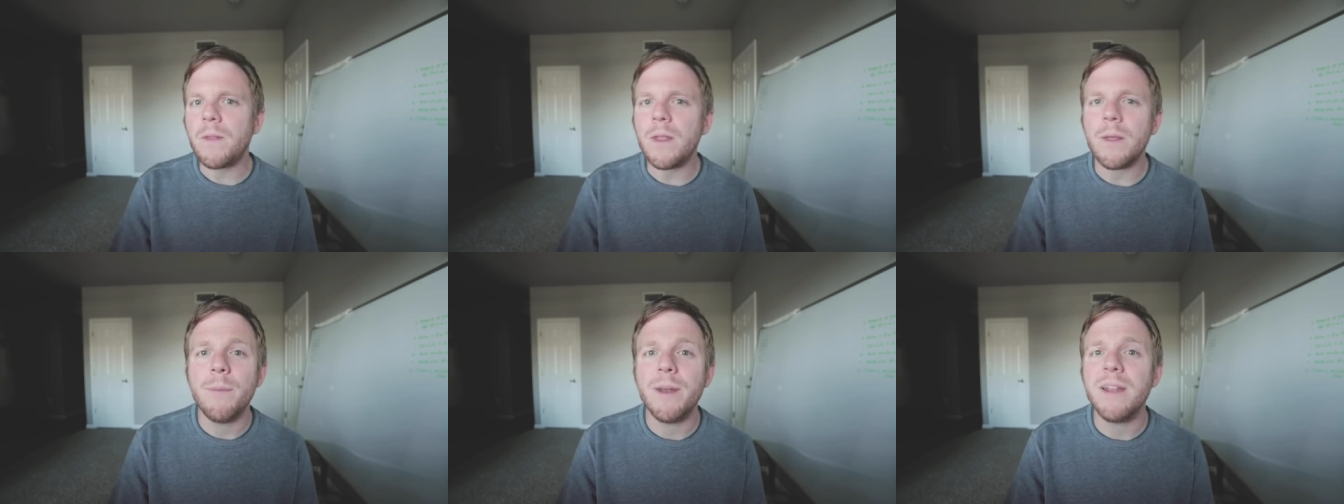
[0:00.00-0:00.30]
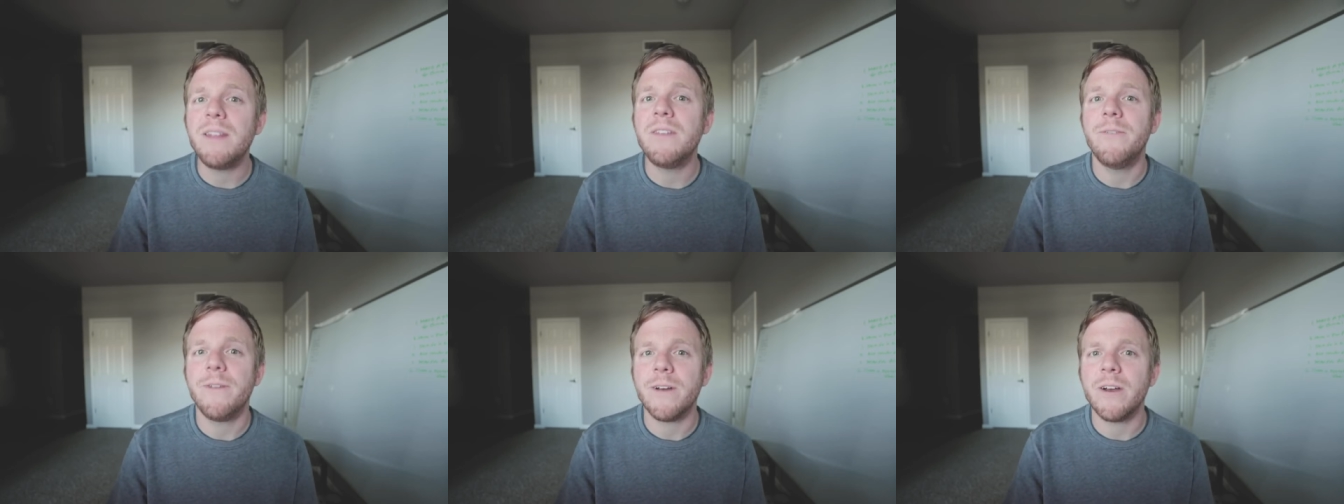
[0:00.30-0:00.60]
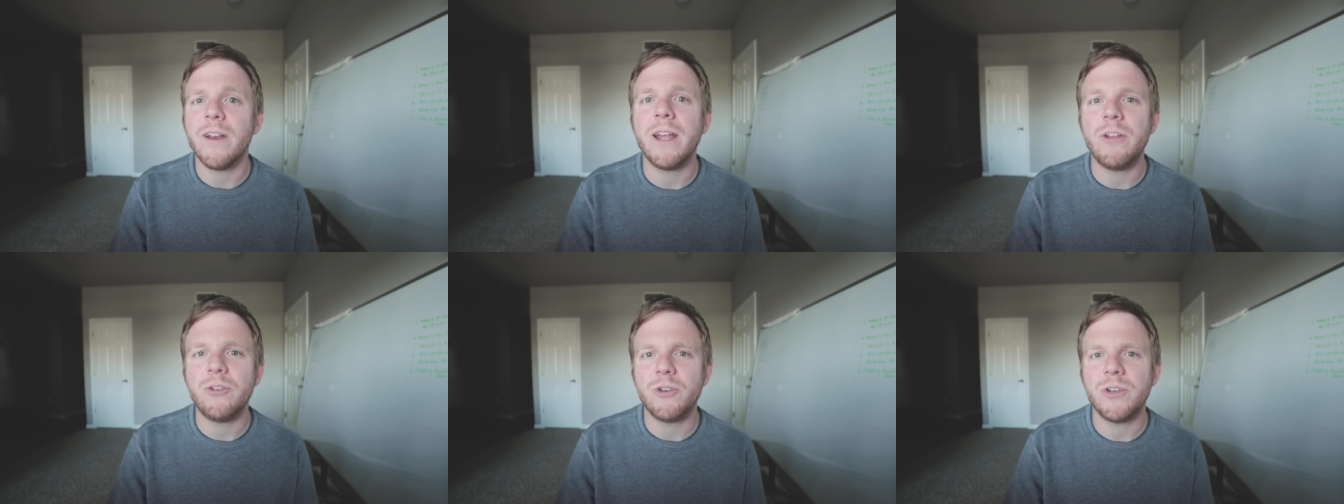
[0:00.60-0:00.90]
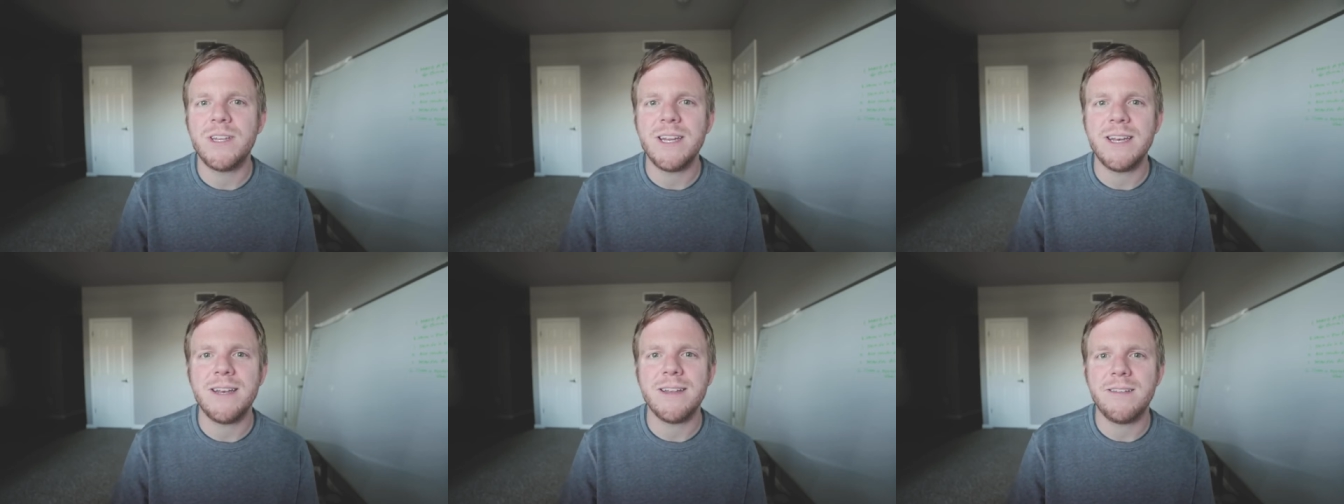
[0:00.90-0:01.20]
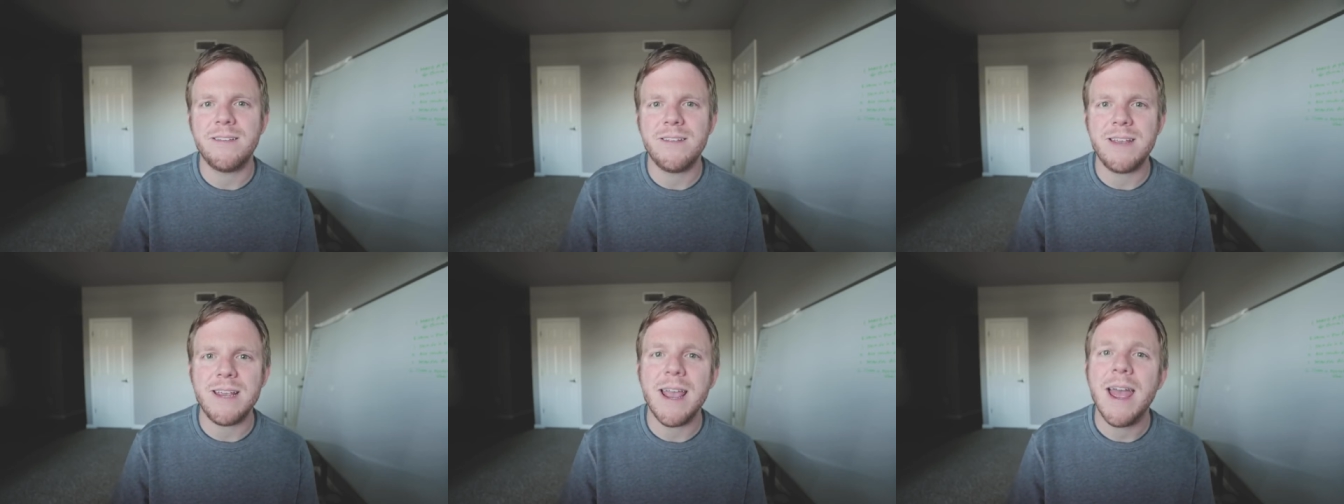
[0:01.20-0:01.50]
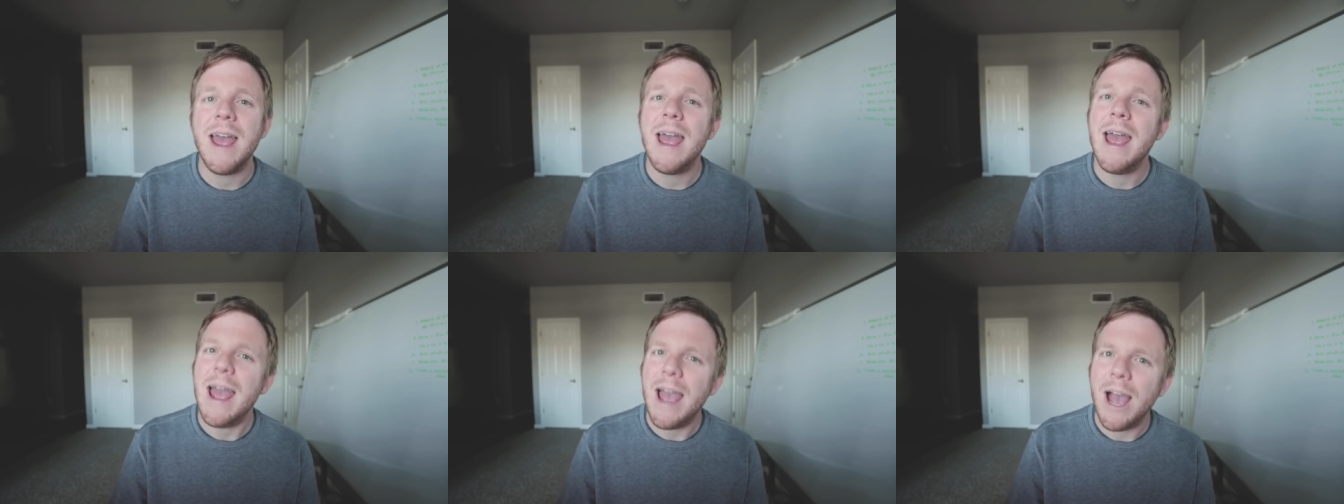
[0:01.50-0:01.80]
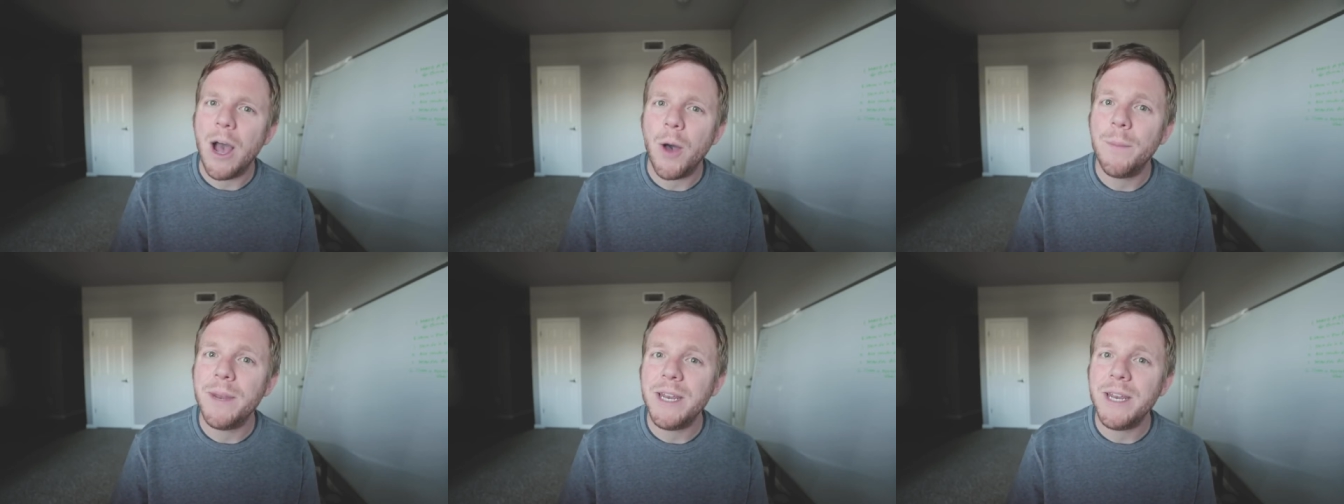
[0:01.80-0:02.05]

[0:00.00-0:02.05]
but it's very interesting to see how